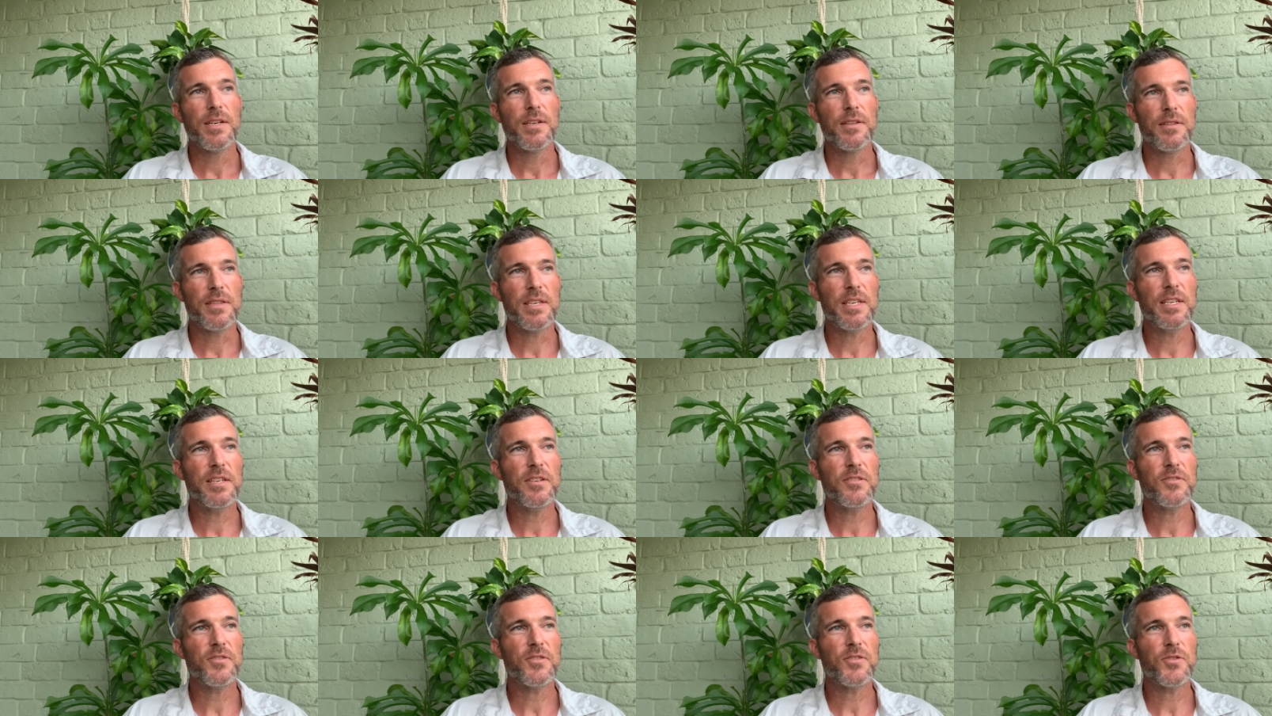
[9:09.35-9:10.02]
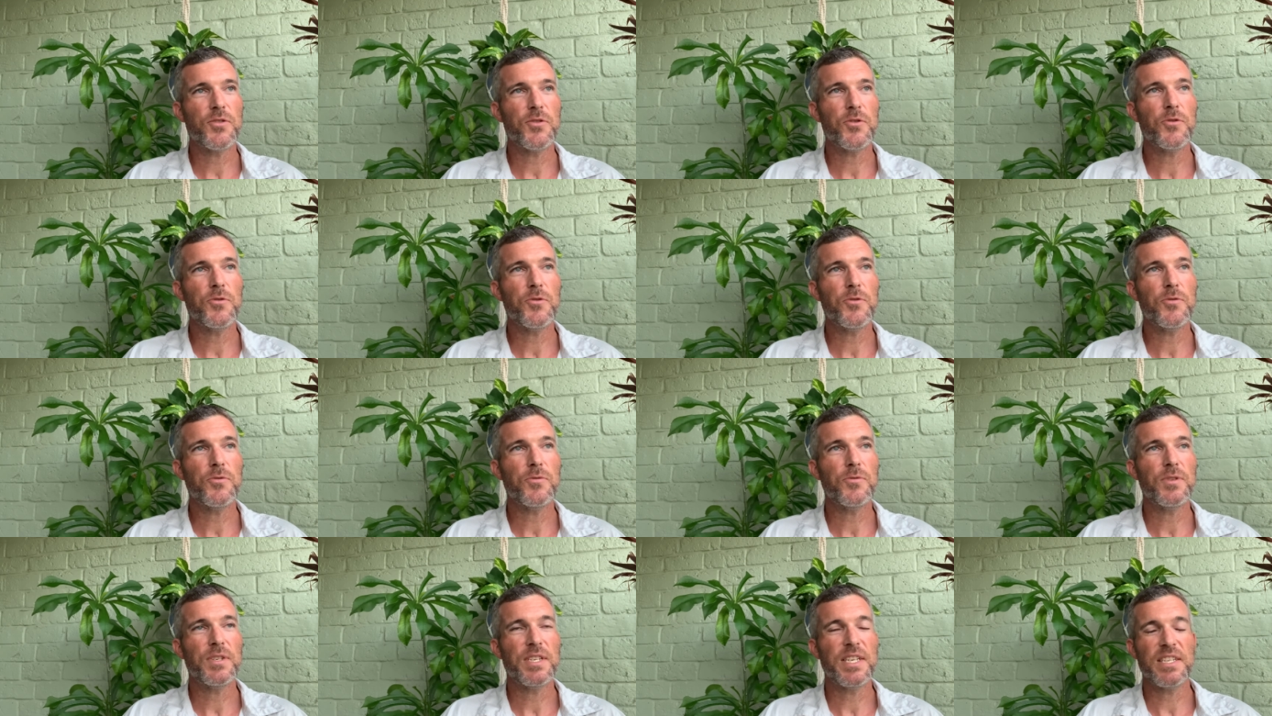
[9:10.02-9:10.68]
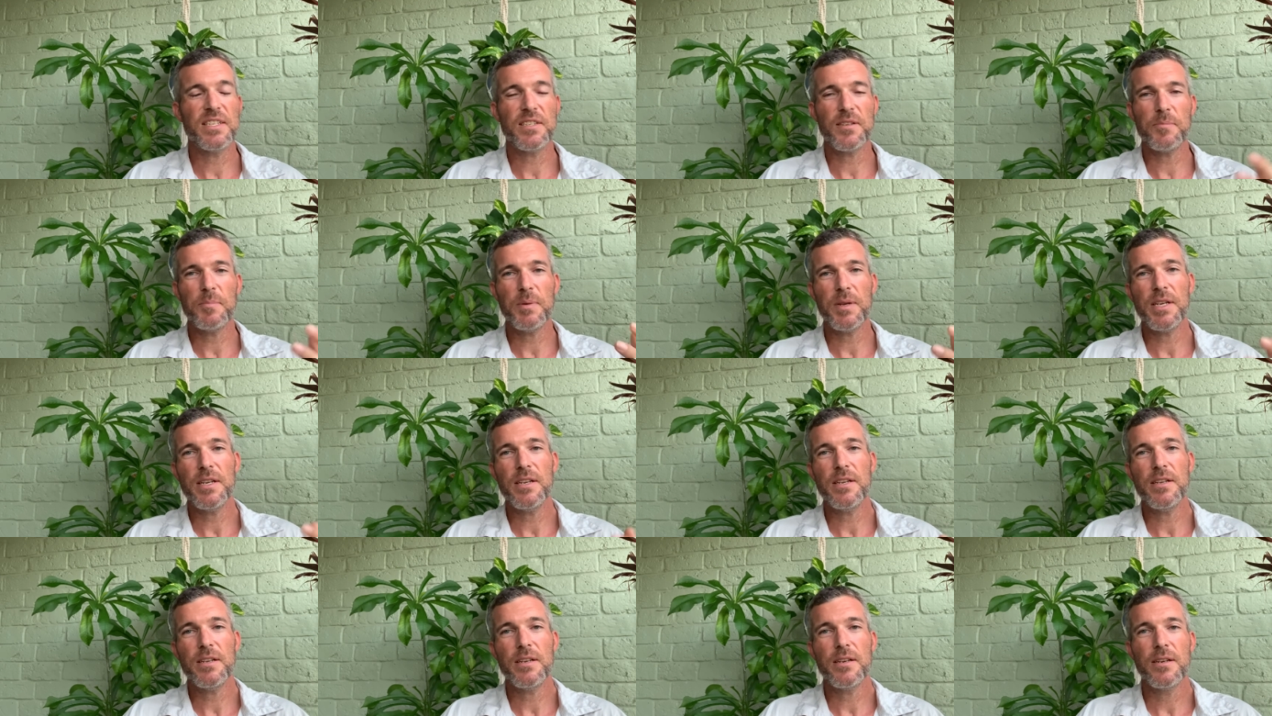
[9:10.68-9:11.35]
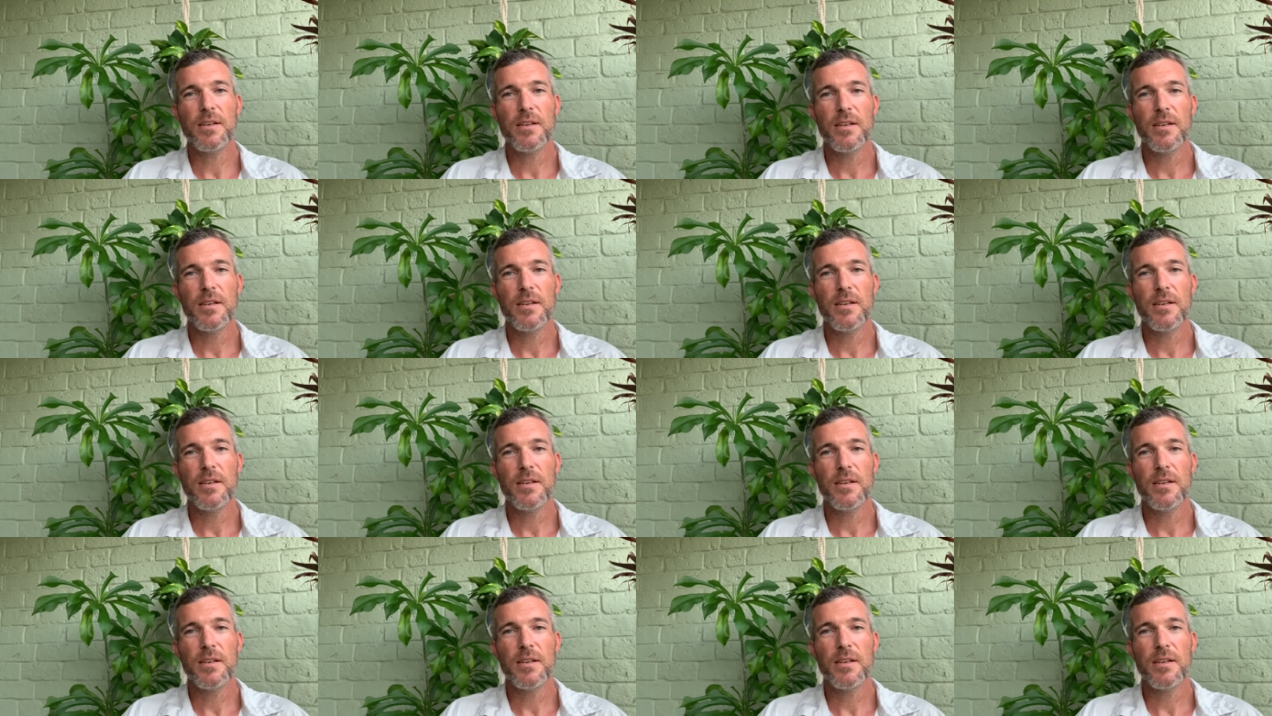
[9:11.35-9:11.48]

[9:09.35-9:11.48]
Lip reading: things do dissipate.